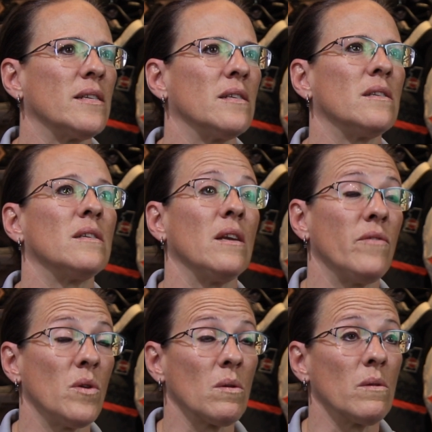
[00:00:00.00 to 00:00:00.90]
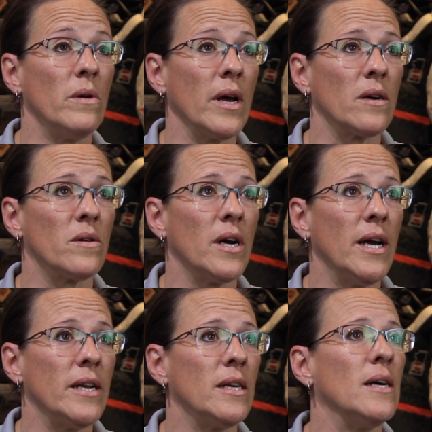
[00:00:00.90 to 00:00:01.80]
classes, see if you can learn how to
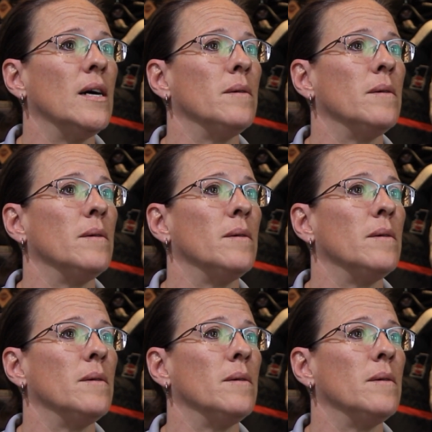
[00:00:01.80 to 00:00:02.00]
ride.